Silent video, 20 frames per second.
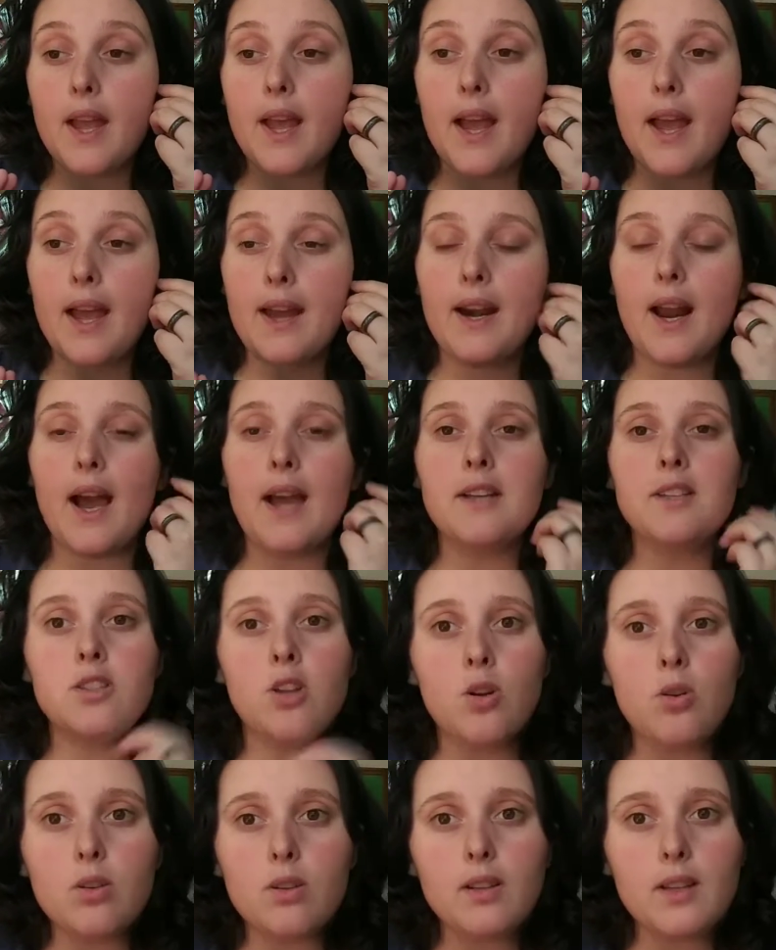And I
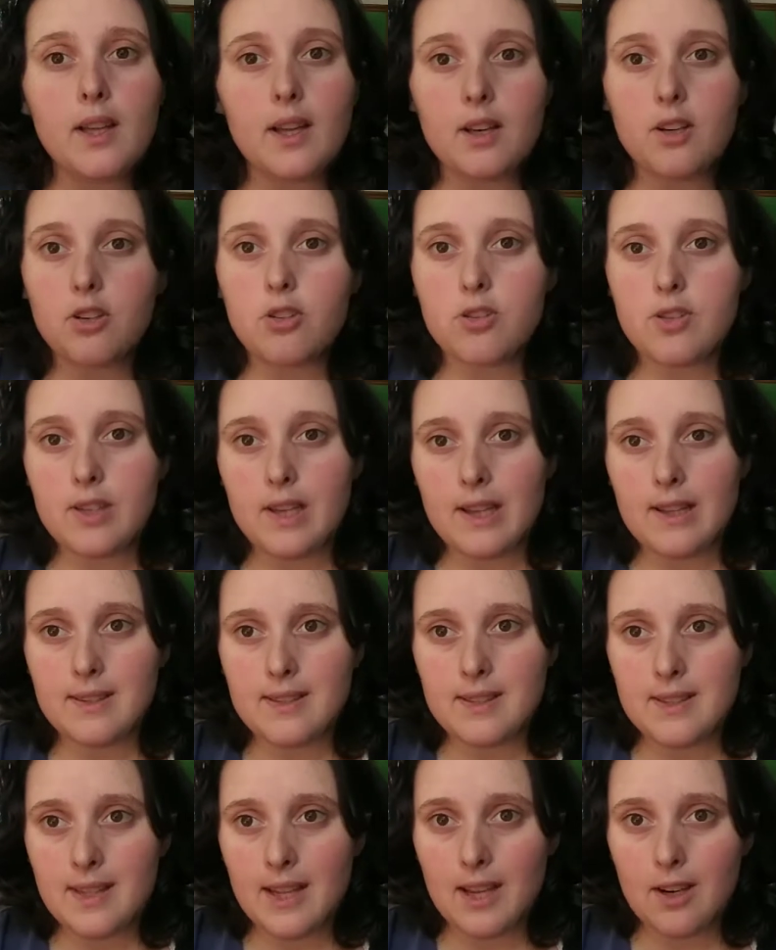totally
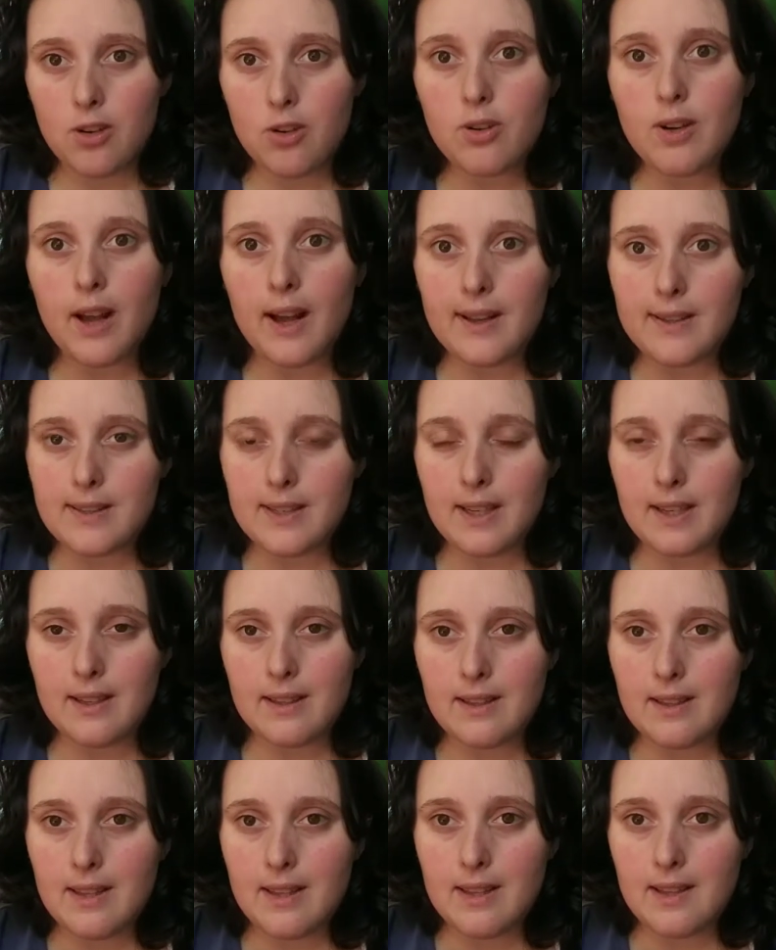understand
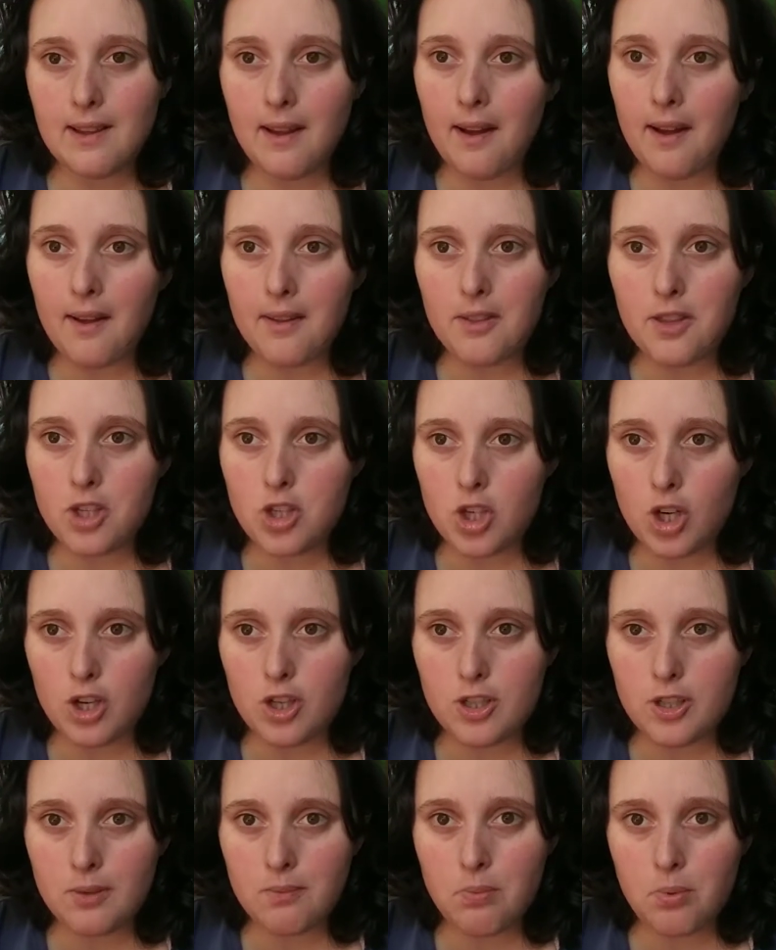standardizing the
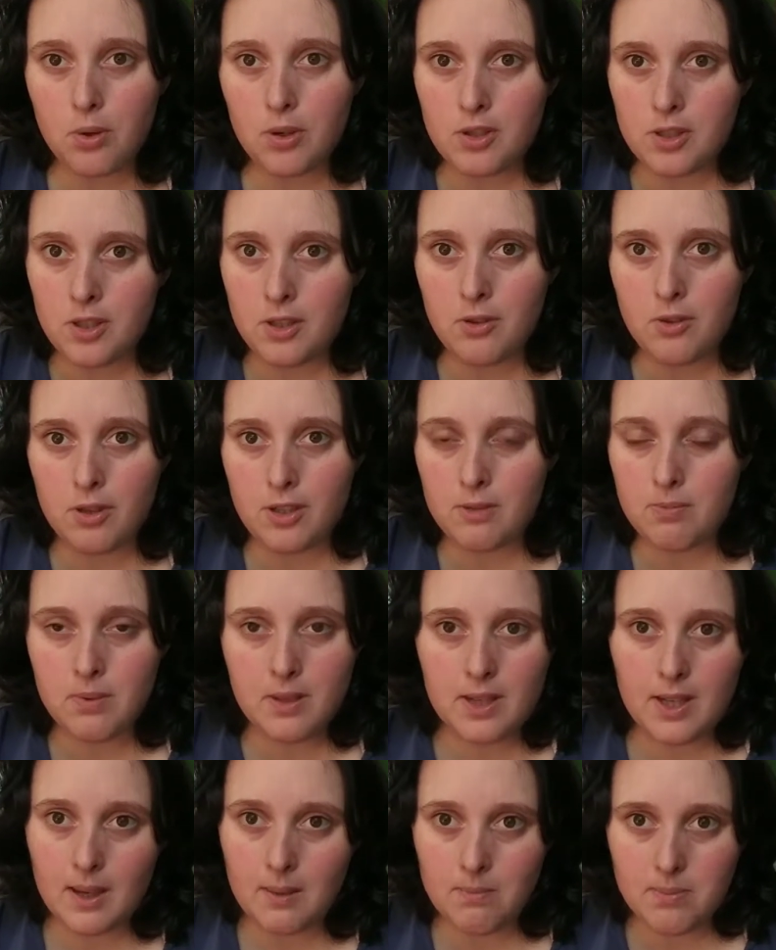charging port to USB
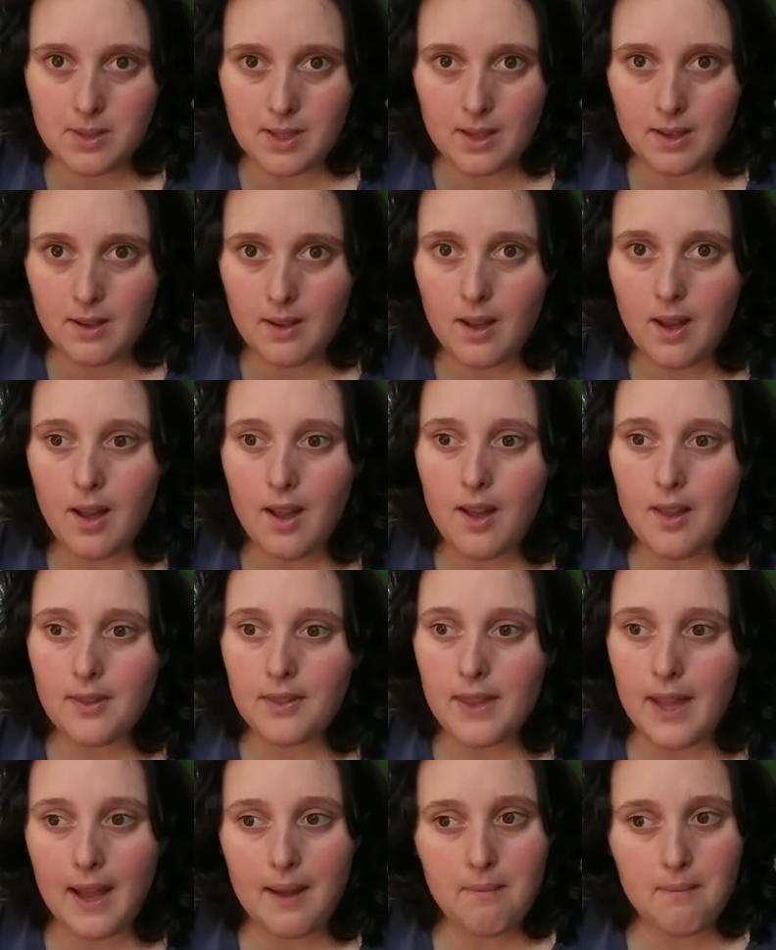Type-C.
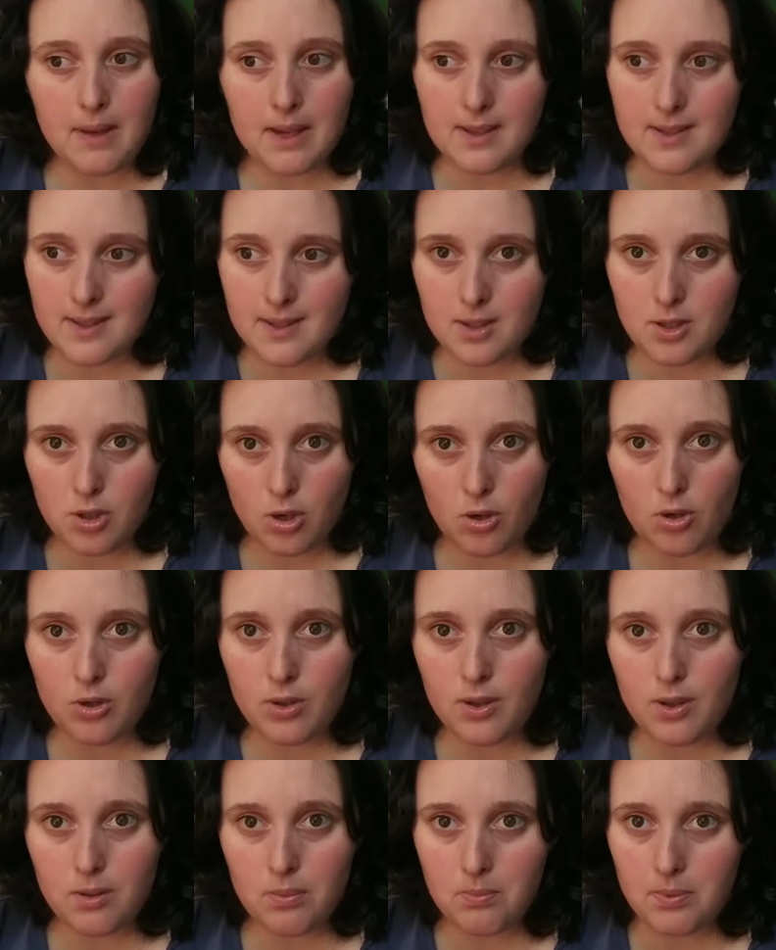That makes total
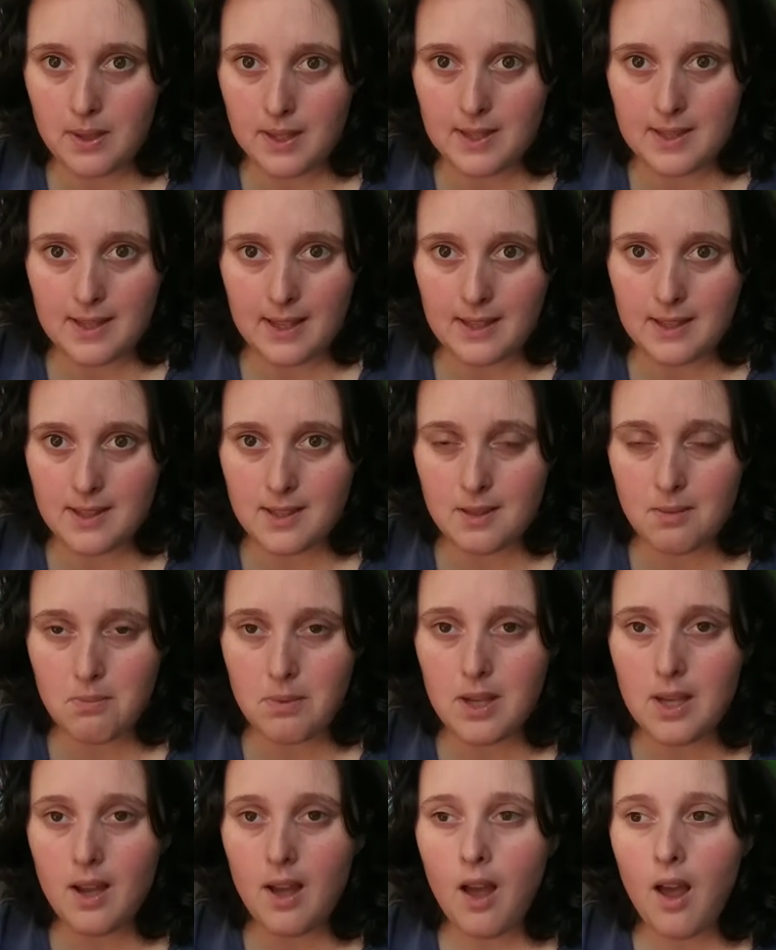and complete sense to
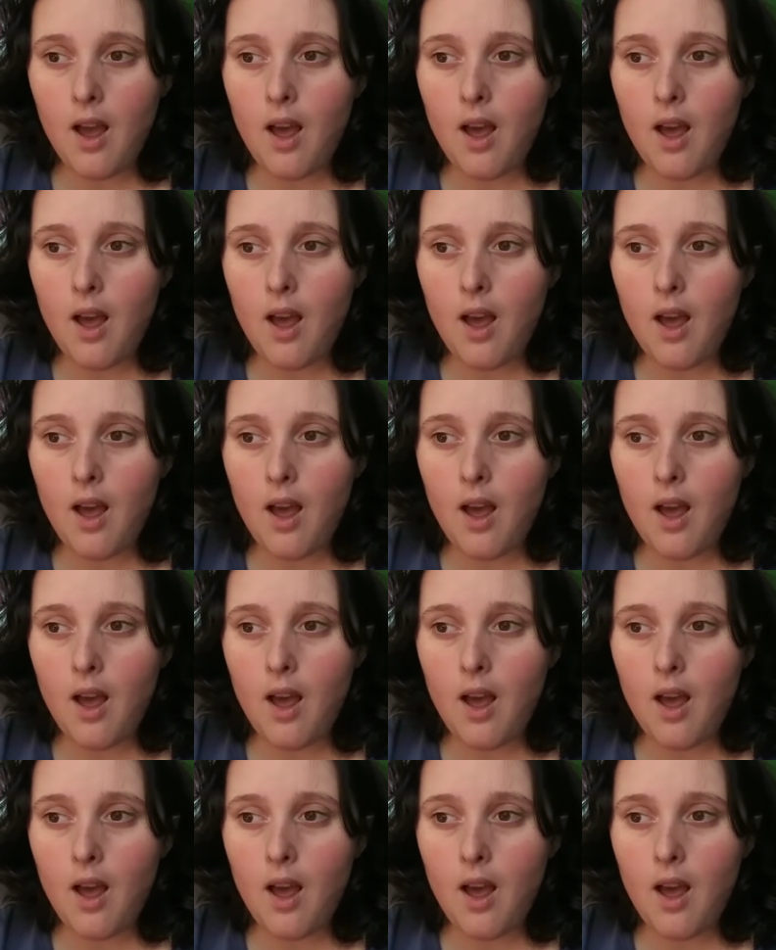me.